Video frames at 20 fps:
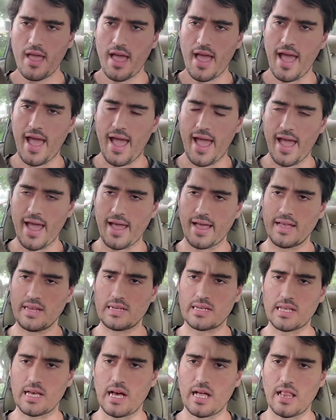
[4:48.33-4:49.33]

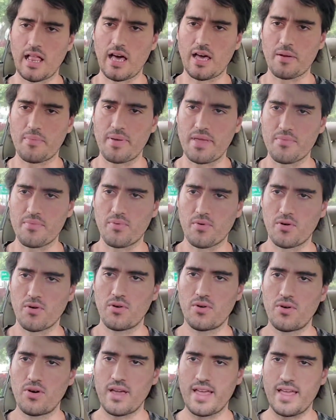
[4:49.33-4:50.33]
And a lot of
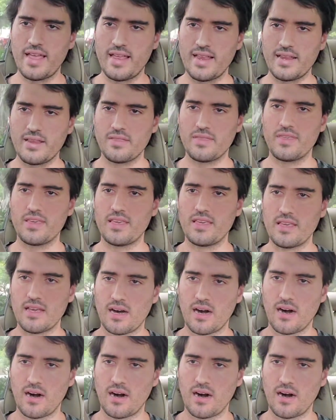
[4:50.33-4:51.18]
people in the